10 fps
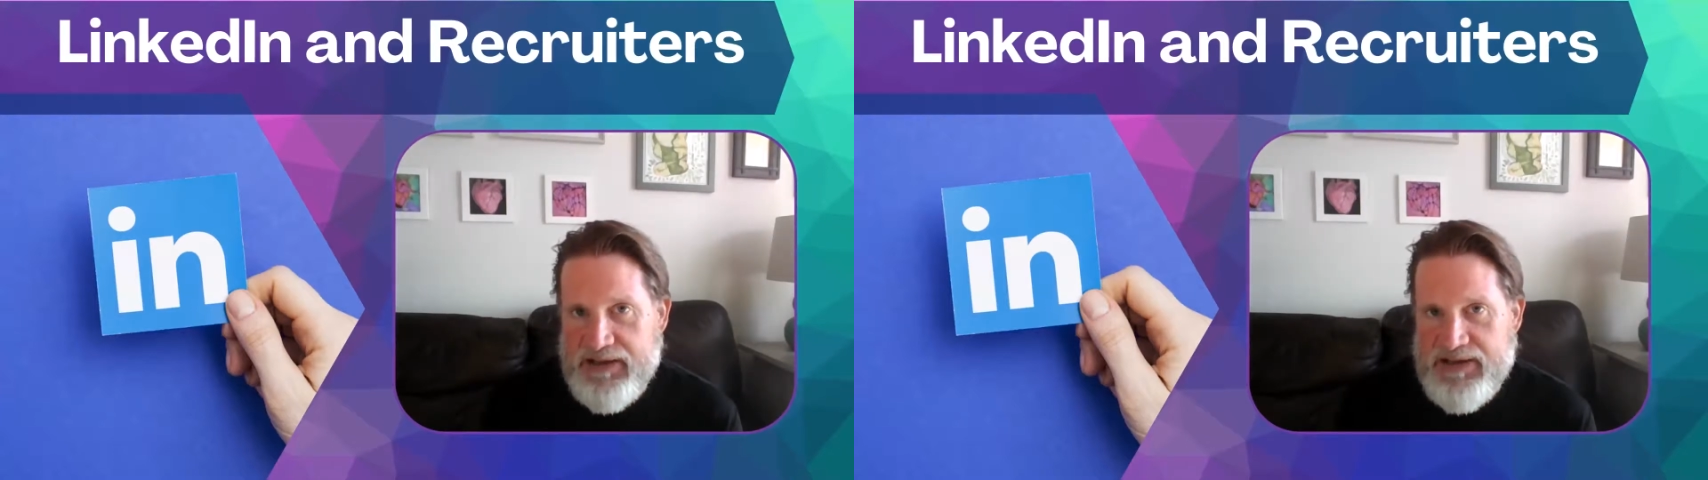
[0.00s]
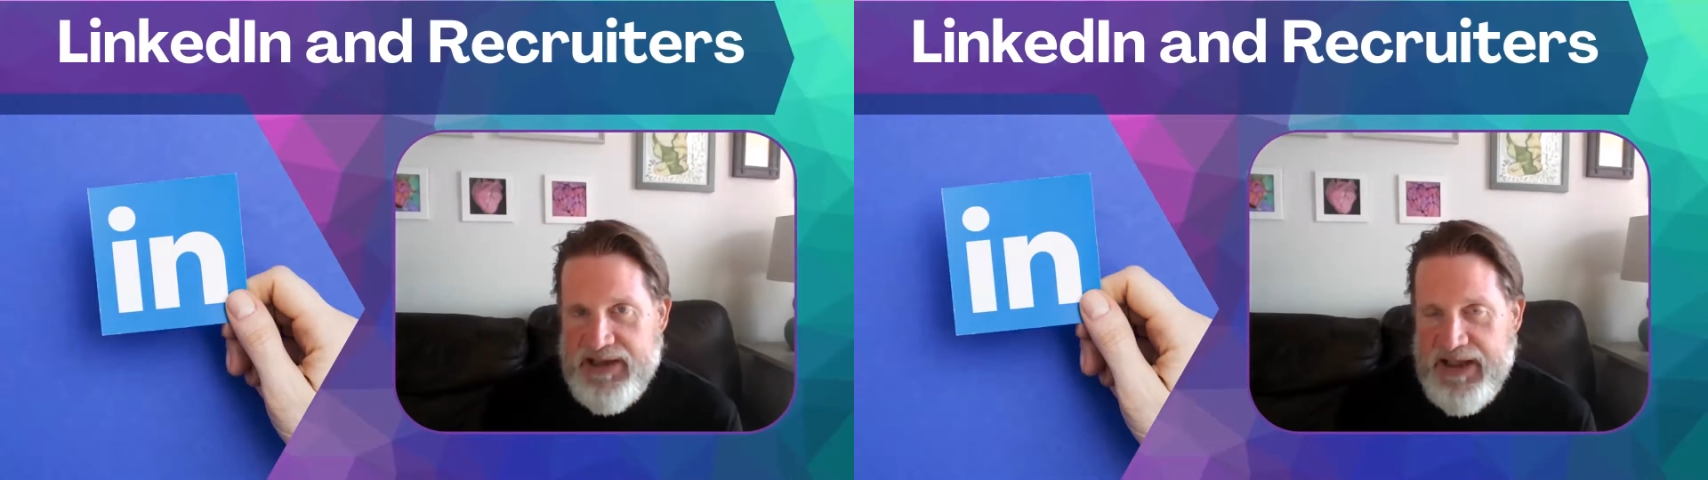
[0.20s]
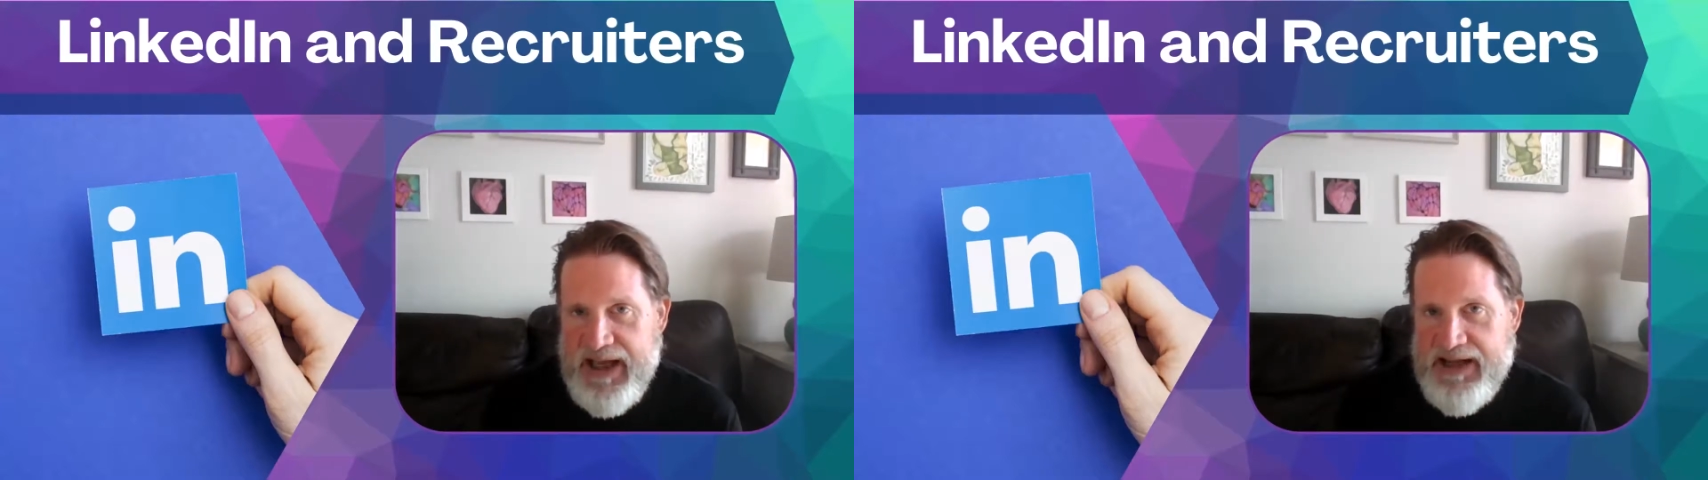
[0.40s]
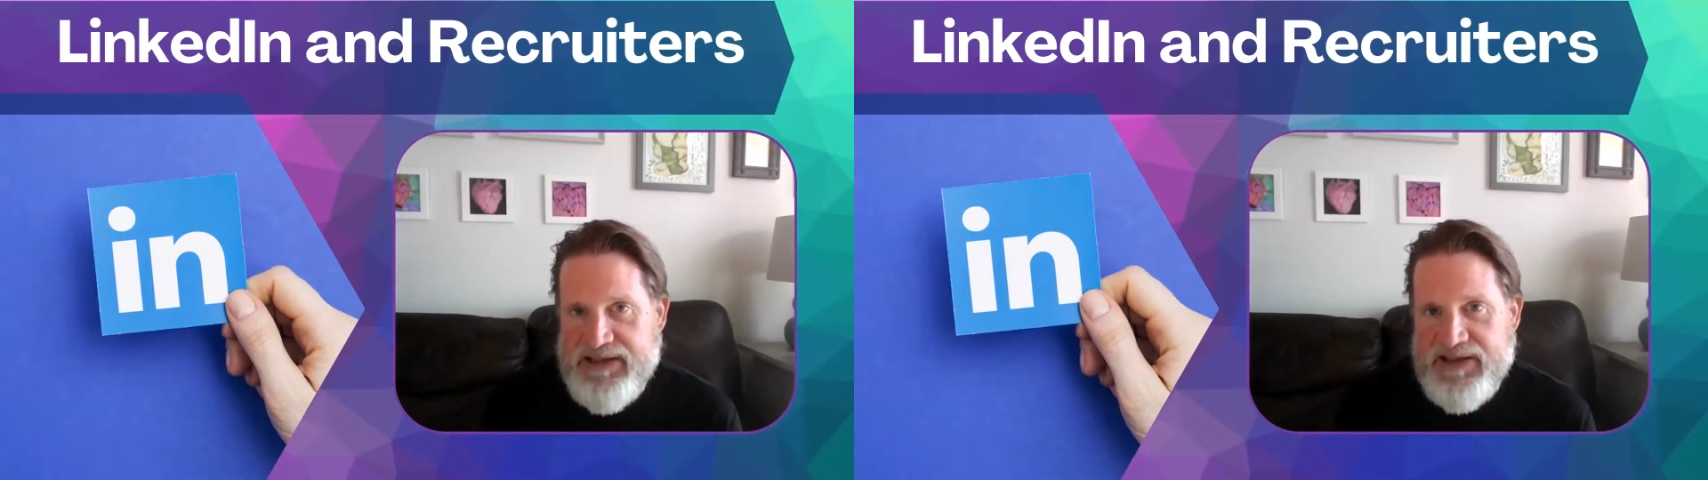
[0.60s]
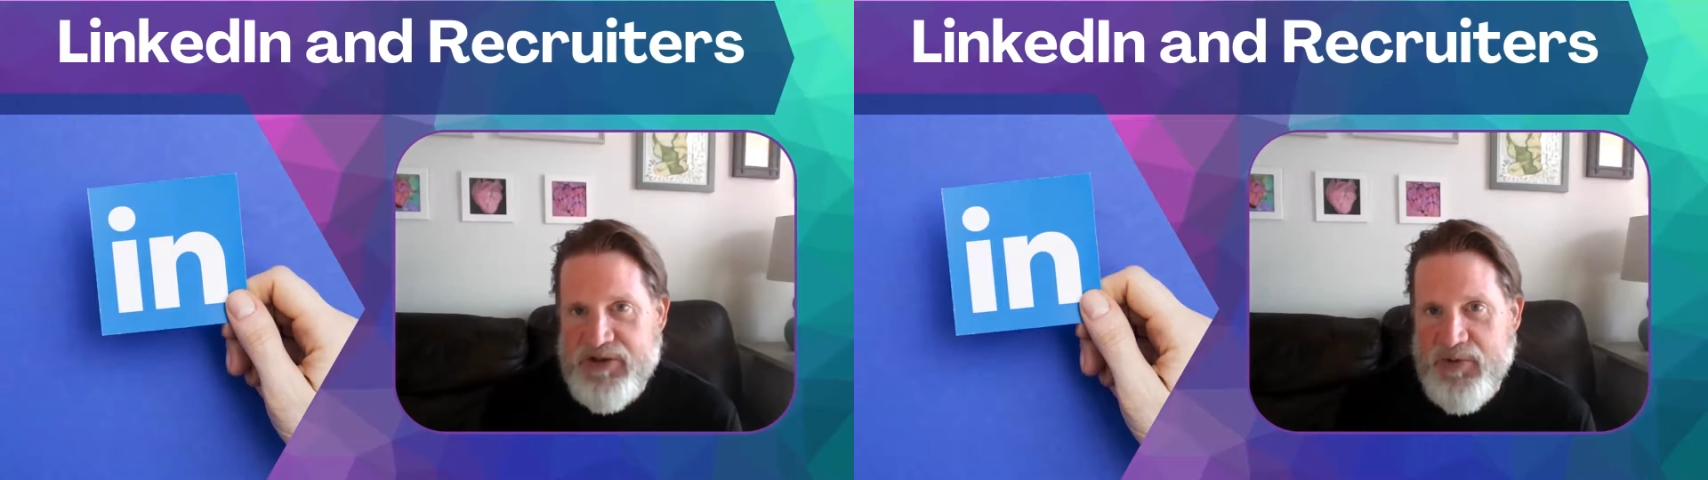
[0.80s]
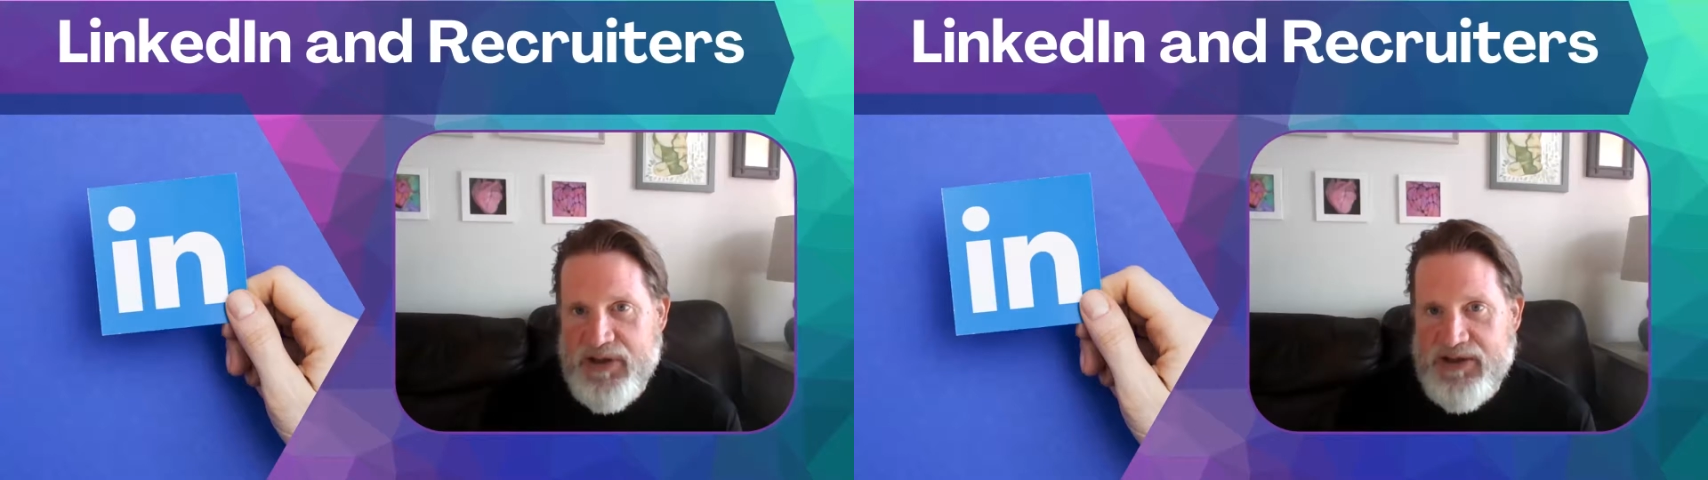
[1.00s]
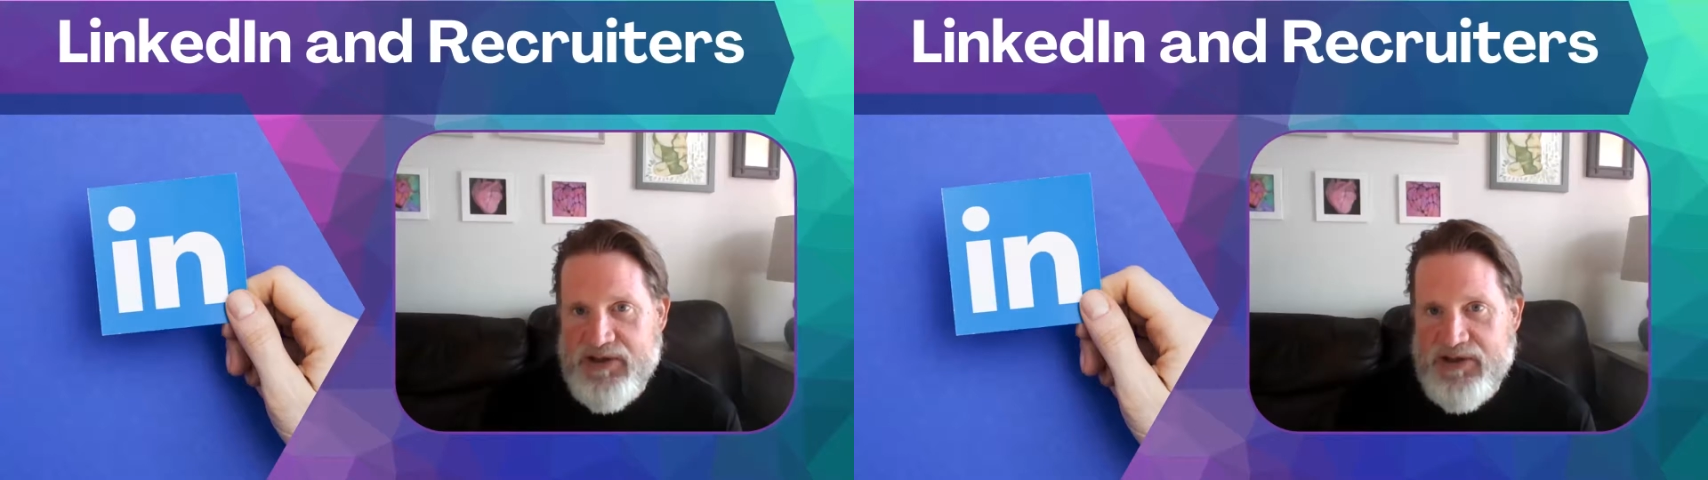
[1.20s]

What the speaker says: to get access quickly